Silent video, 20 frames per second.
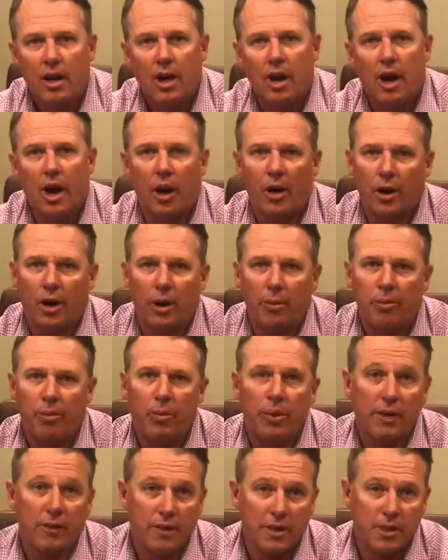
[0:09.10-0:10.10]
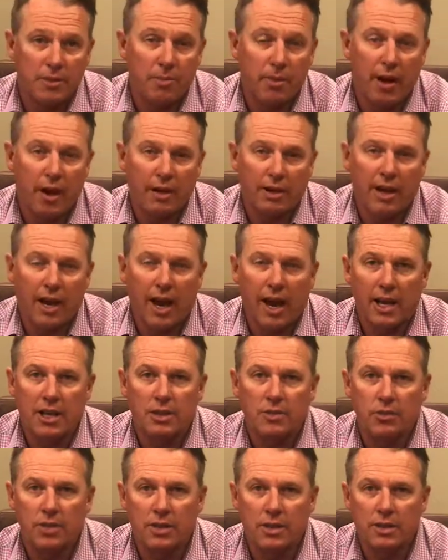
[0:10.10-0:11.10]
On our previous
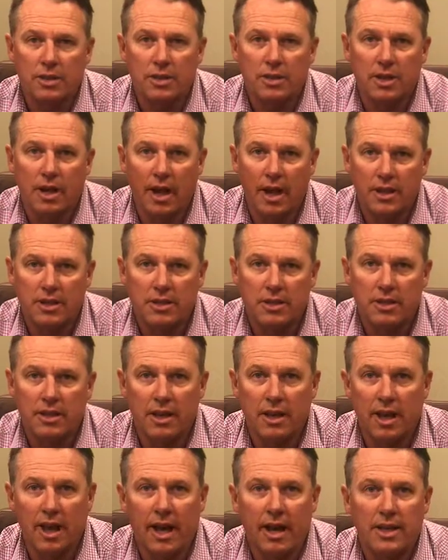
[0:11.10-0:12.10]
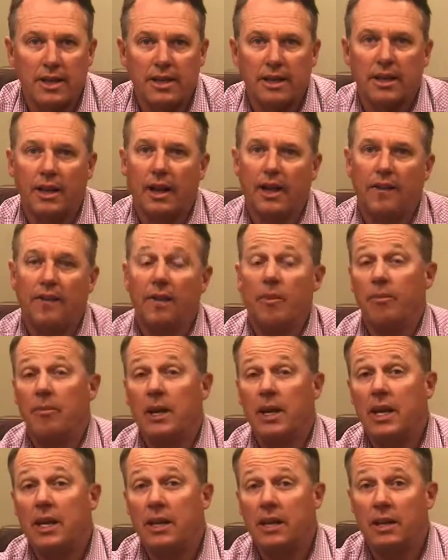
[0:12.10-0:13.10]
podcast, we discussed the idea of
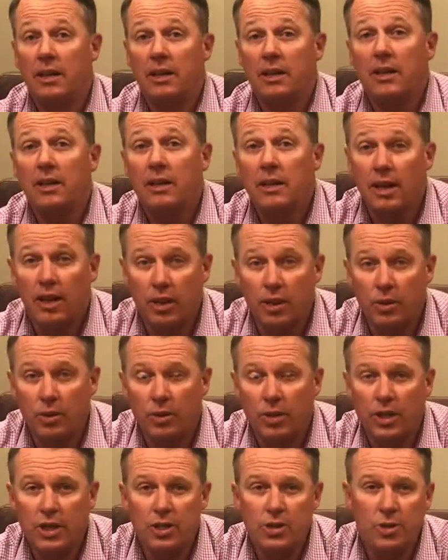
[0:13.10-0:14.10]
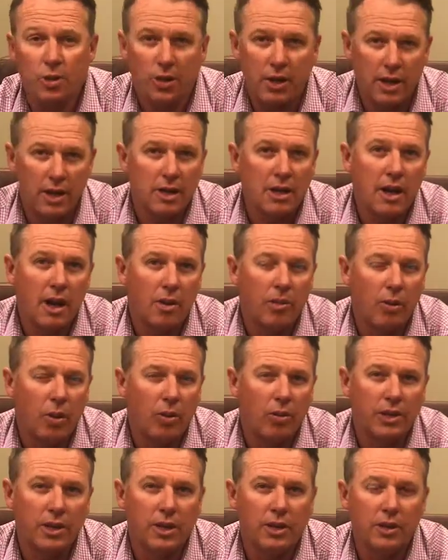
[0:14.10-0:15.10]
immediate annuities or
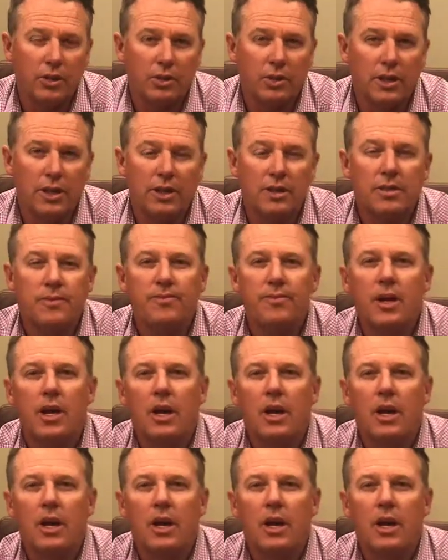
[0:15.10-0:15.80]
income-only annuities.